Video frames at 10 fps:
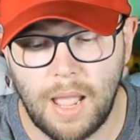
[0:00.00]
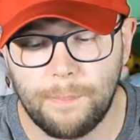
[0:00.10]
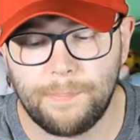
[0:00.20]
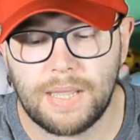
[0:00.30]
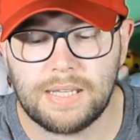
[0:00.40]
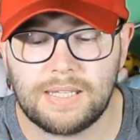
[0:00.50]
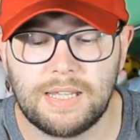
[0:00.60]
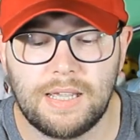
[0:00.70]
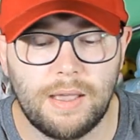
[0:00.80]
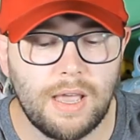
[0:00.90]

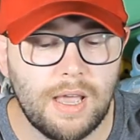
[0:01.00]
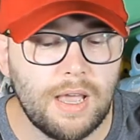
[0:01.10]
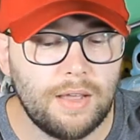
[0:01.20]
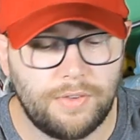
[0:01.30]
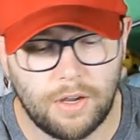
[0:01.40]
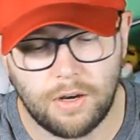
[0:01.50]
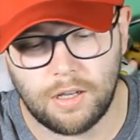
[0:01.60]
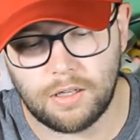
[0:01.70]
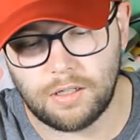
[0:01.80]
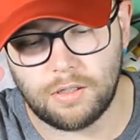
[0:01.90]
MPC. If you're gonna